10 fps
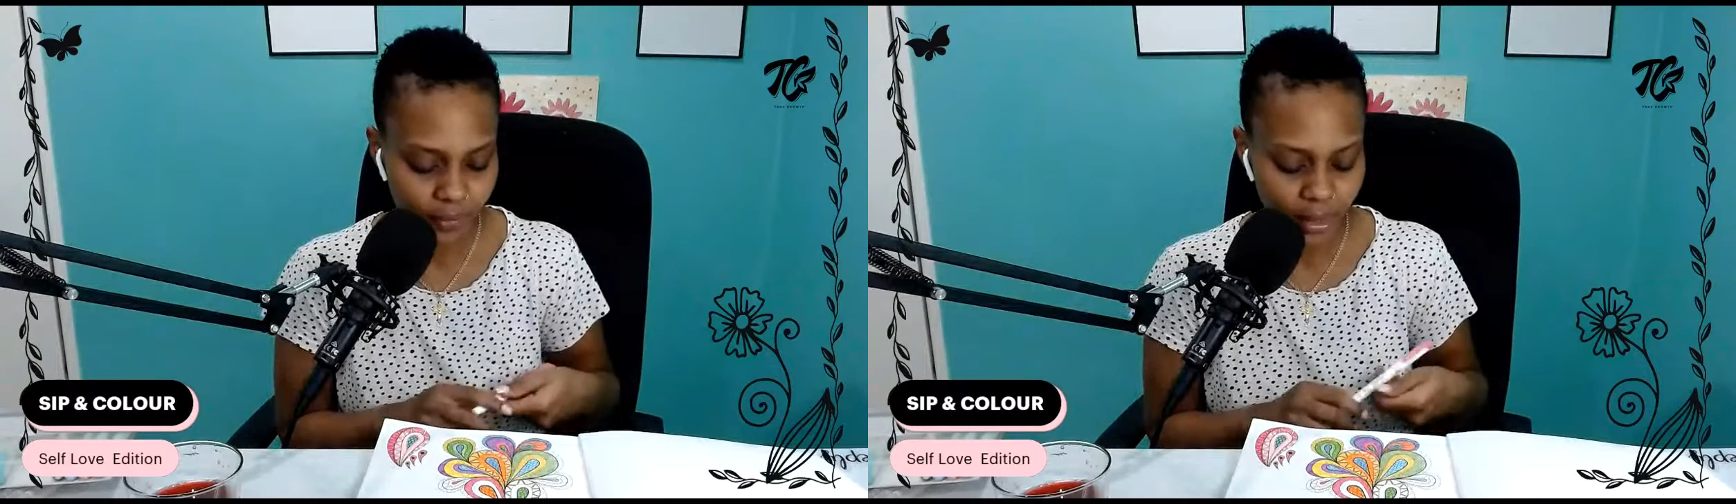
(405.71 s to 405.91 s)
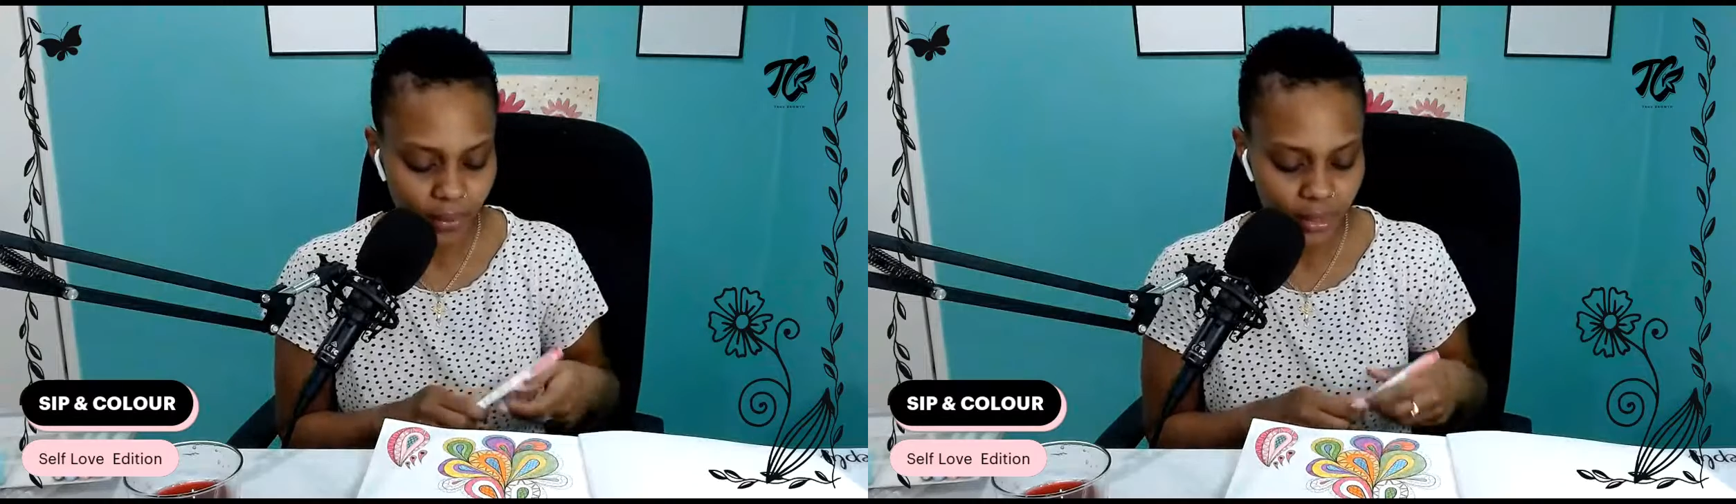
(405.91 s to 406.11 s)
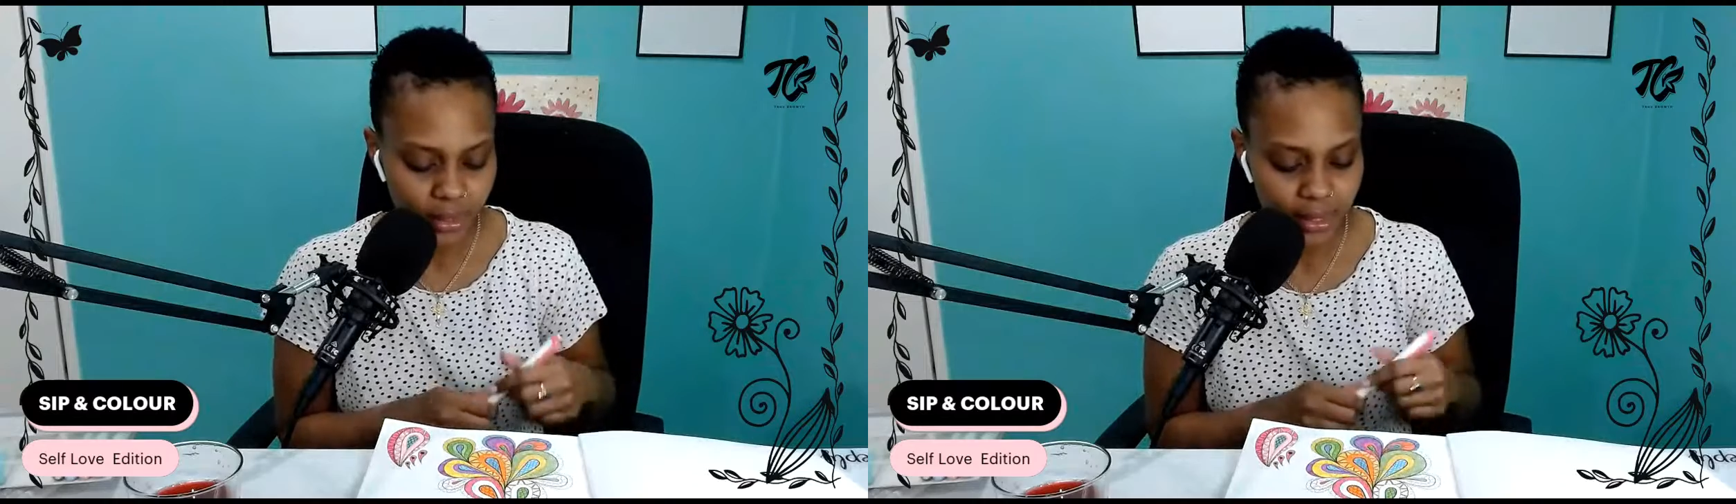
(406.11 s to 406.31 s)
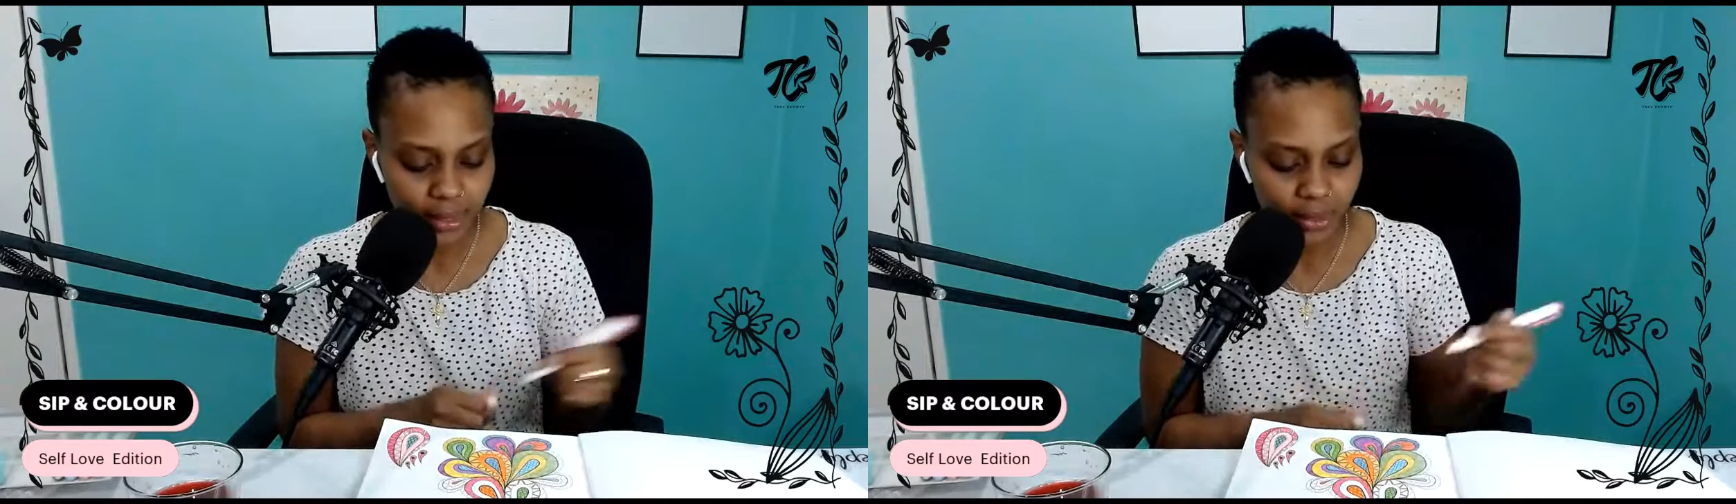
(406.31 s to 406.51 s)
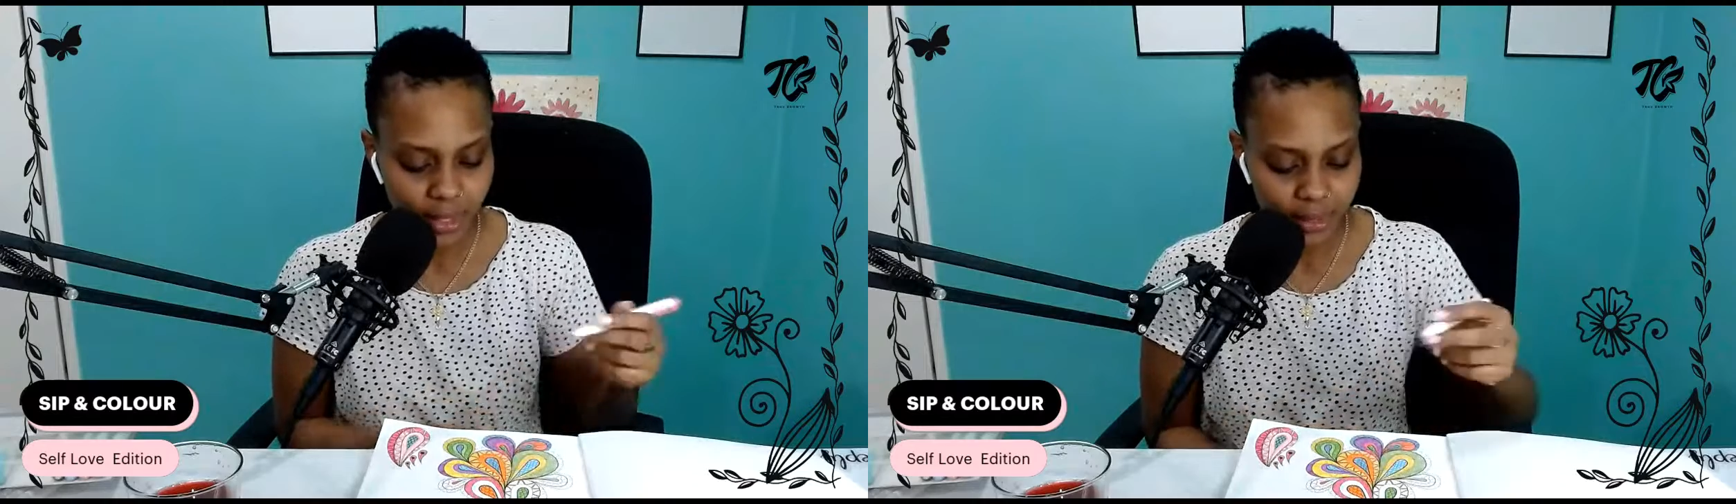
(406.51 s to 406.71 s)
I want to
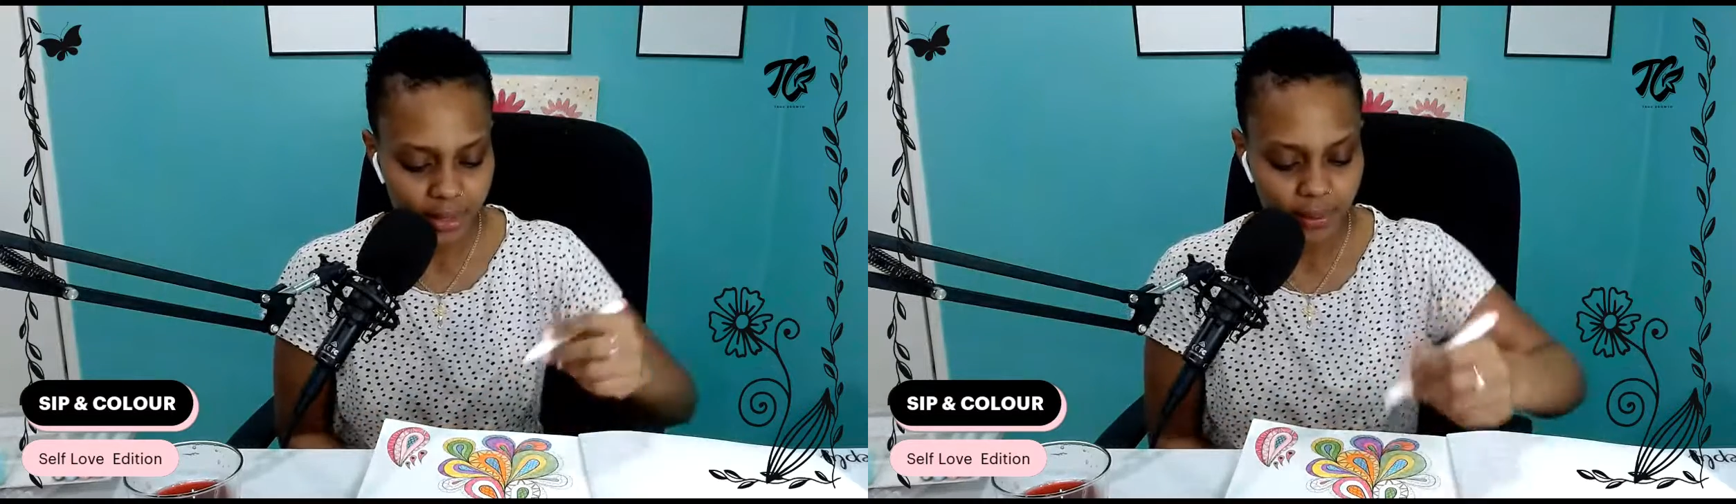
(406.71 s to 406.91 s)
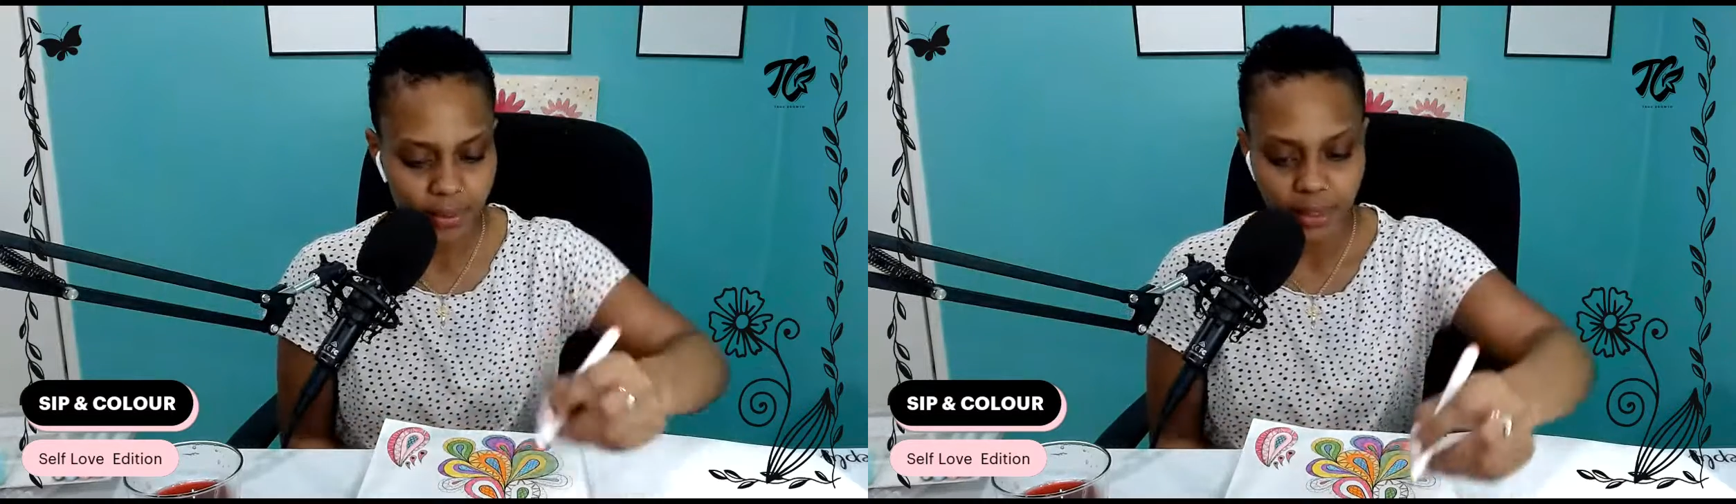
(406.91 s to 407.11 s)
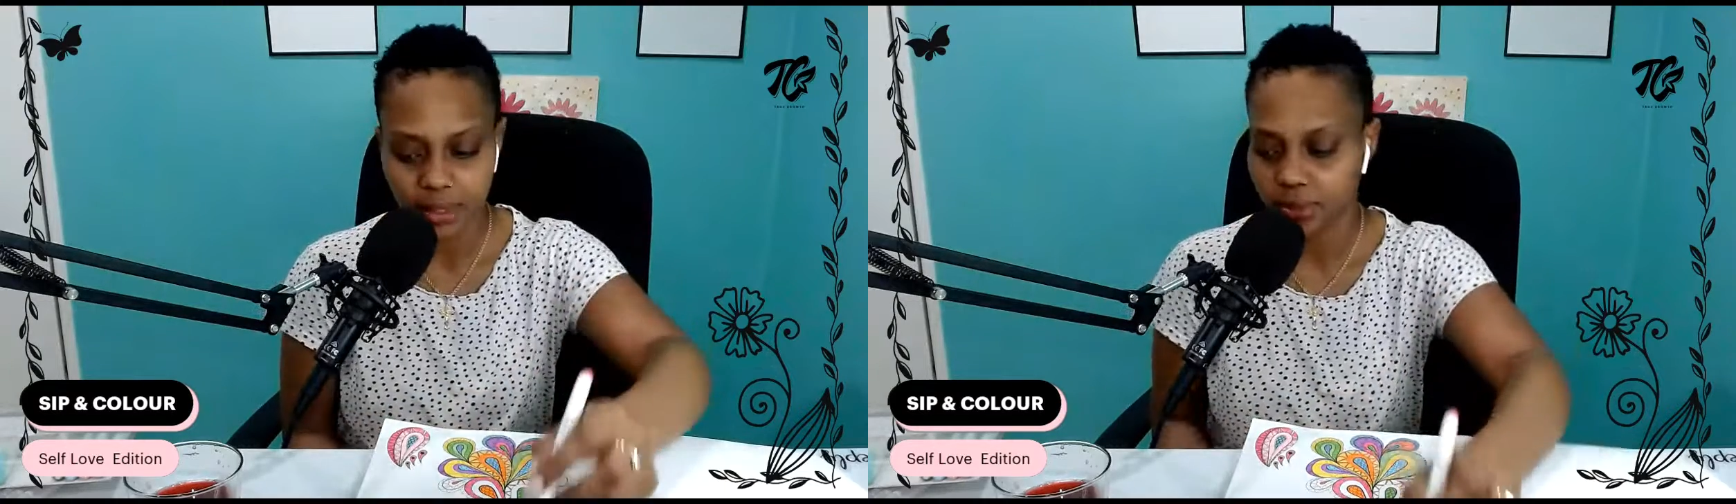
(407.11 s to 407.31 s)
tell you guys something.